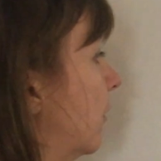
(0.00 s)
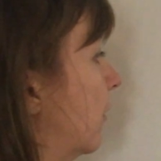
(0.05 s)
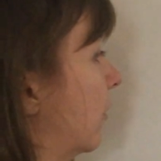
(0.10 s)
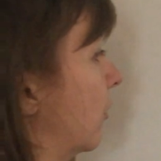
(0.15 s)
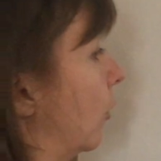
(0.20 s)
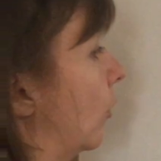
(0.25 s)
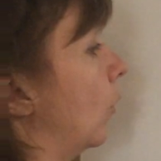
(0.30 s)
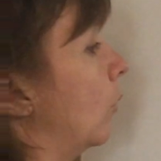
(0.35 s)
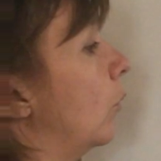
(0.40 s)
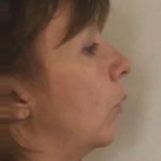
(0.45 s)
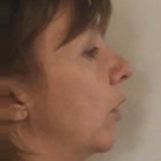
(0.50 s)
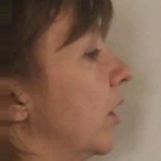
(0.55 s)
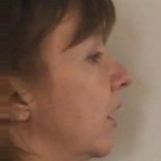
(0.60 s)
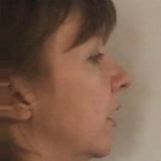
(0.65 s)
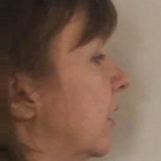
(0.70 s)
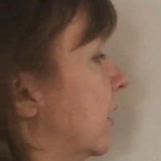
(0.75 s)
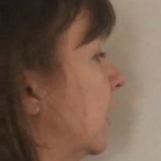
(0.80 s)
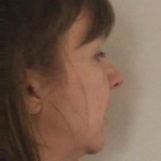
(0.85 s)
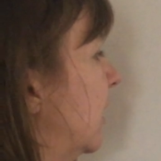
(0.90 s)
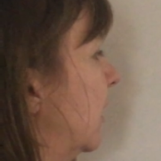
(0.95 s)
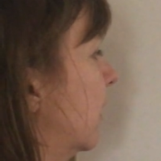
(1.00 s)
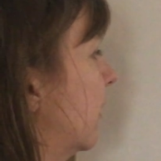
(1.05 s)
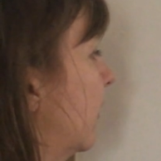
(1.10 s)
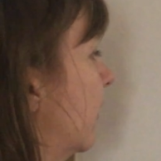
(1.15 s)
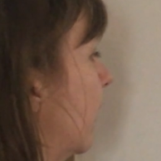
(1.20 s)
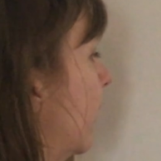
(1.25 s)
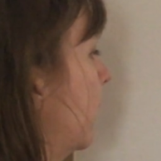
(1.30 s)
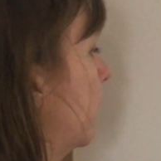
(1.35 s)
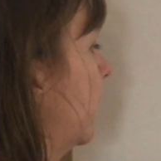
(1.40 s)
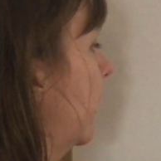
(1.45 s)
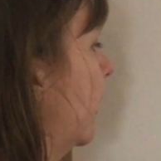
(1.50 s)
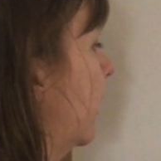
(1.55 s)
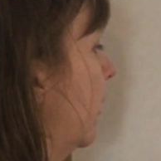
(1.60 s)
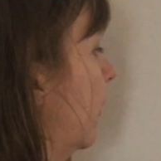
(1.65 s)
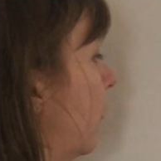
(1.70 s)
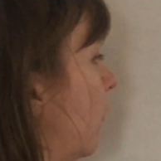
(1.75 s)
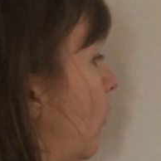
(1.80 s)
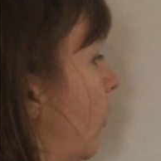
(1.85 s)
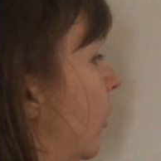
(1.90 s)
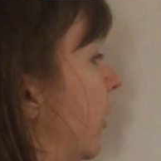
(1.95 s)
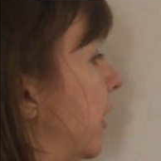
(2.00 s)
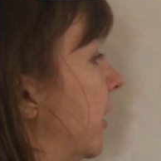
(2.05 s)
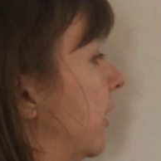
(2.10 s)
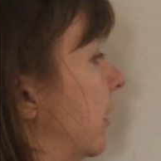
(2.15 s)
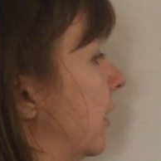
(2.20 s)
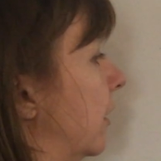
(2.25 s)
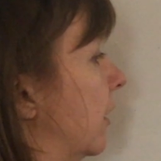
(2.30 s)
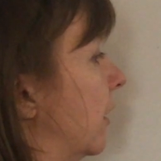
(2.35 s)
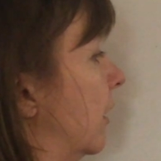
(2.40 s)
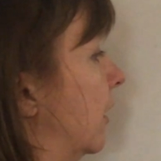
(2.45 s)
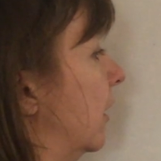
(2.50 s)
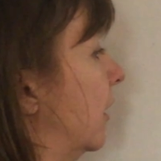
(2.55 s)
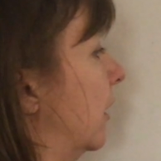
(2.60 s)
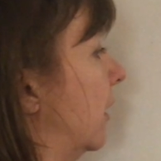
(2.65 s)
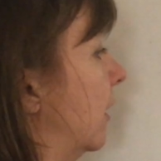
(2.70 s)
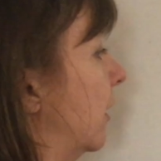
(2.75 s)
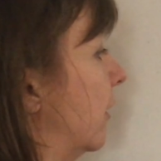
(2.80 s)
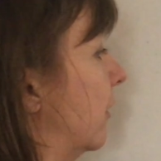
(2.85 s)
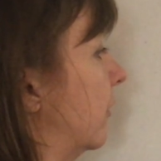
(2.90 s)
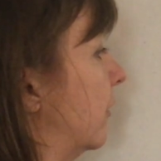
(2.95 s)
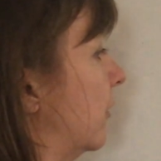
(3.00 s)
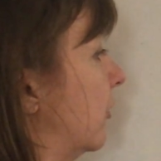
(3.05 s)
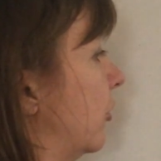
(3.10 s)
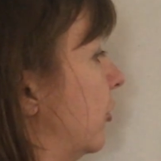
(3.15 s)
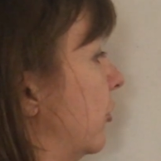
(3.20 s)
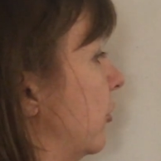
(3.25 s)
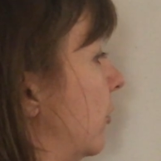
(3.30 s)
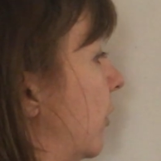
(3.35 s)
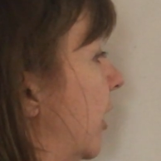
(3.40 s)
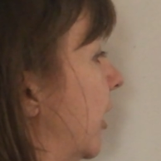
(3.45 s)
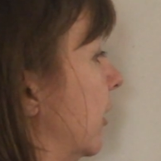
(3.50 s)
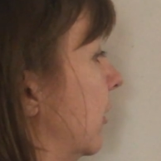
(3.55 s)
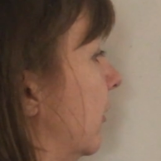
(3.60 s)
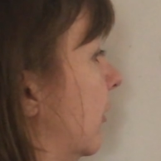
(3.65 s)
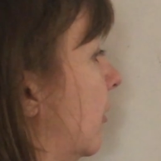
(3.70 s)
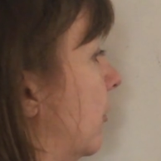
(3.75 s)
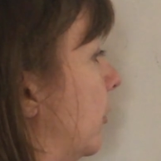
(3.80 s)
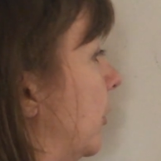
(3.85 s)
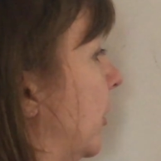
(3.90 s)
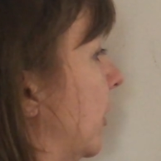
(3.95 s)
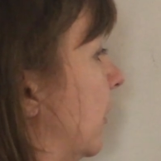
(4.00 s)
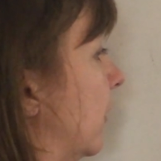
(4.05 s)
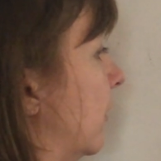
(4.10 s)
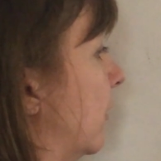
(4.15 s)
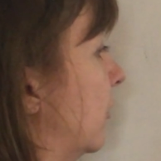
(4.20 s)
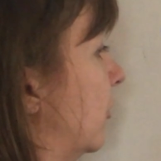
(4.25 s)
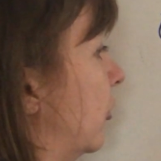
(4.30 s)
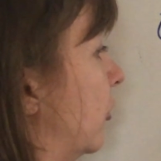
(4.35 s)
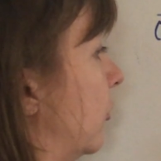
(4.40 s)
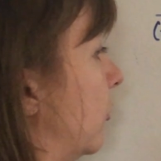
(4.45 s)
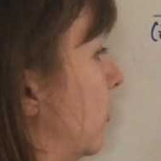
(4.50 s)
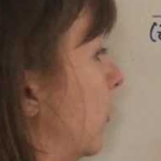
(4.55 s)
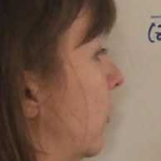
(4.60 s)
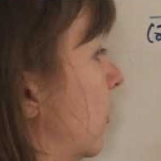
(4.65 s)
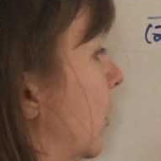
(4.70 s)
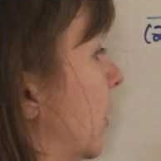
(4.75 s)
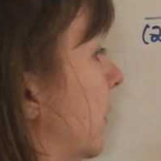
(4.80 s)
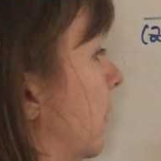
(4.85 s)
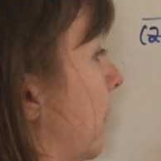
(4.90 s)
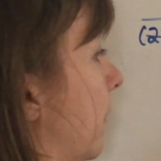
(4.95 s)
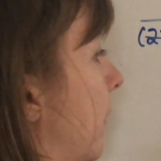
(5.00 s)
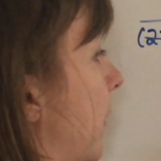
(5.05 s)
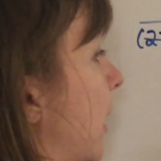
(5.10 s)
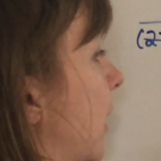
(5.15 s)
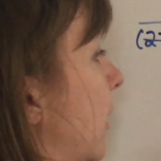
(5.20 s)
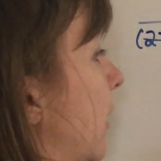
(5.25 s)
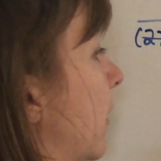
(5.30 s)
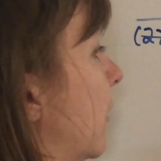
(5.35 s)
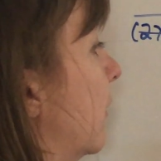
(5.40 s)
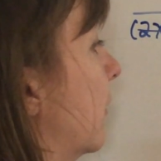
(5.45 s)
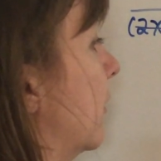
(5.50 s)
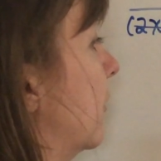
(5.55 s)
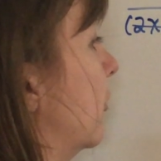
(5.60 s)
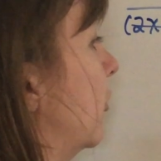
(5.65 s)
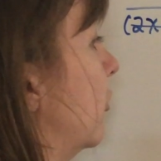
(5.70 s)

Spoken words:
So when I clean this up, I have 1 is 2x plus 2 minus